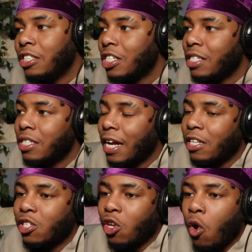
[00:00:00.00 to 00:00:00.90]
just
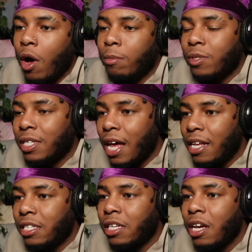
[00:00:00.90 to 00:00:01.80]
like so
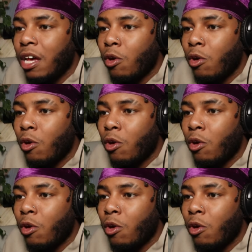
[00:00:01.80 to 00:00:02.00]
obsessed